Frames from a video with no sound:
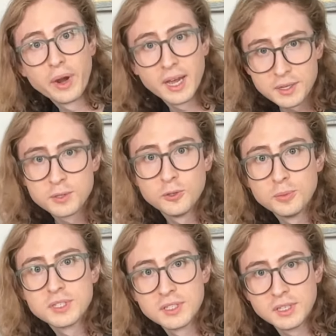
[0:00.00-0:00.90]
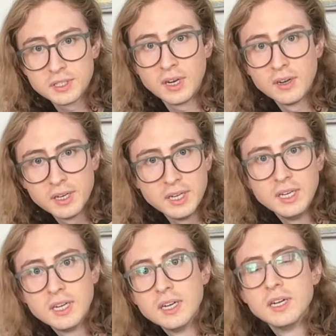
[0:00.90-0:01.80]
what I assume is the guitar in
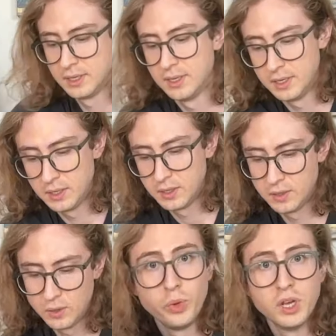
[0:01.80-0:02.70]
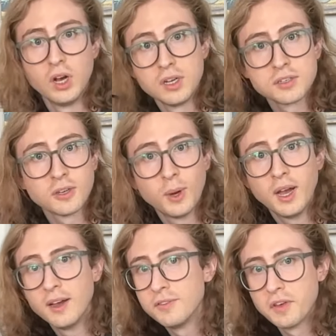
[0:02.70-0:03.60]
here. We also
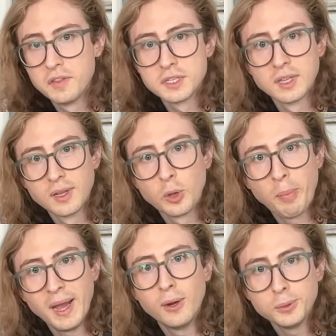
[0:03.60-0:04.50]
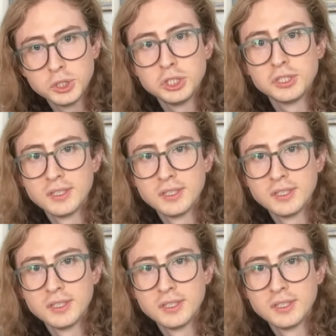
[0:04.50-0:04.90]
have this little pouch.